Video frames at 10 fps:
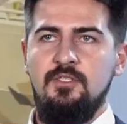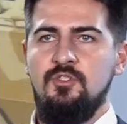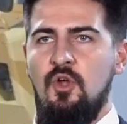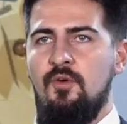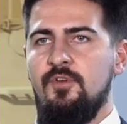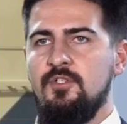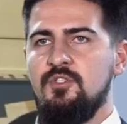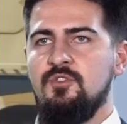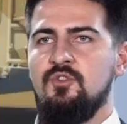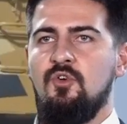snow
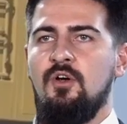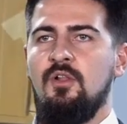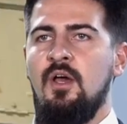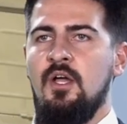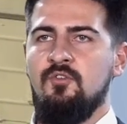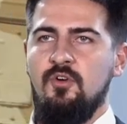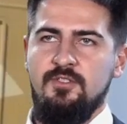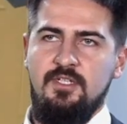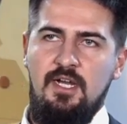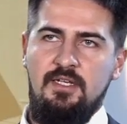virgin soil,
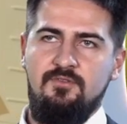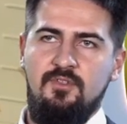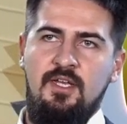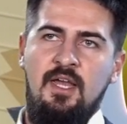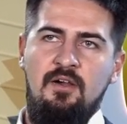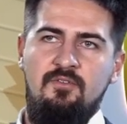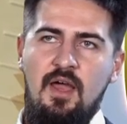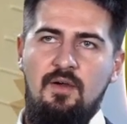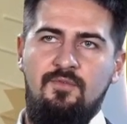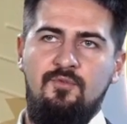cross country,
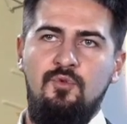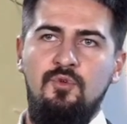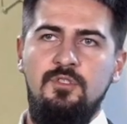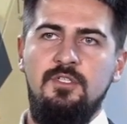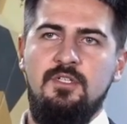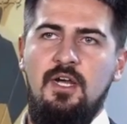rough wooded